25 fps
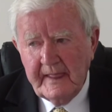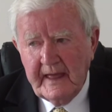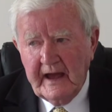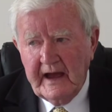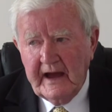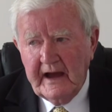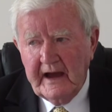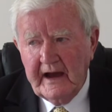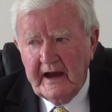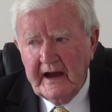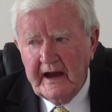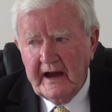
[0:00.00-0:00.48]

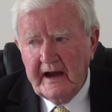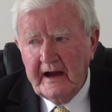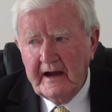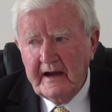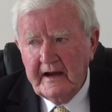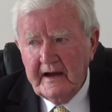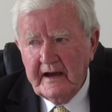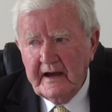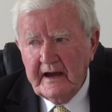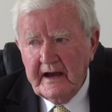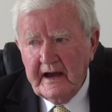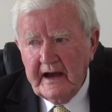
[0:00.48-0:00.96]

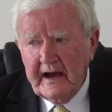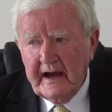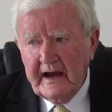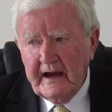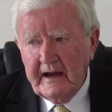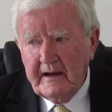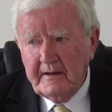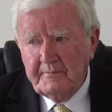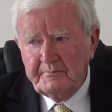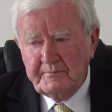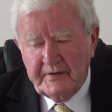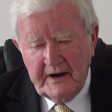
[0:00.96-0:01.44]

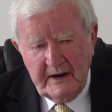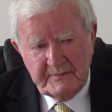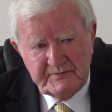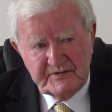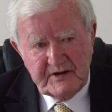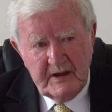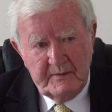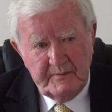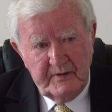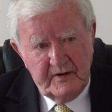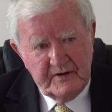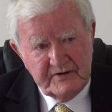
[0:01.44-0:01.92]

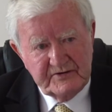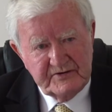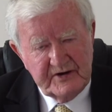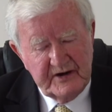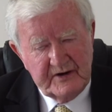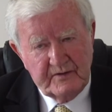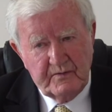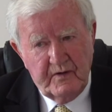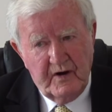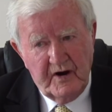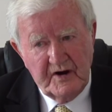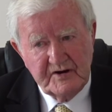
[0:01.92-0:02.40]
perhaps about
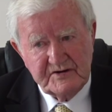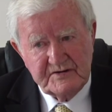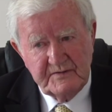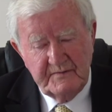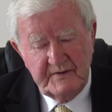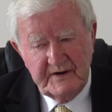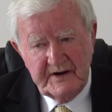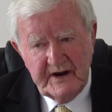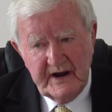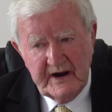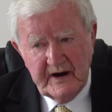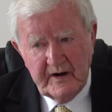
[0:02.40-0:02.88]
3/4 of
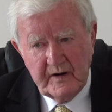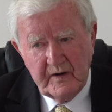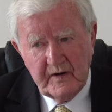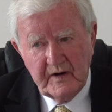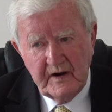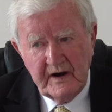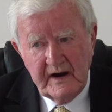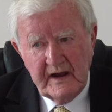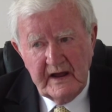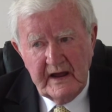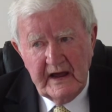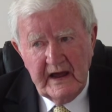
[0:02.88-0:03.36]
an
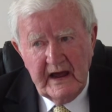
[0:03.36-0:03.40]
hour,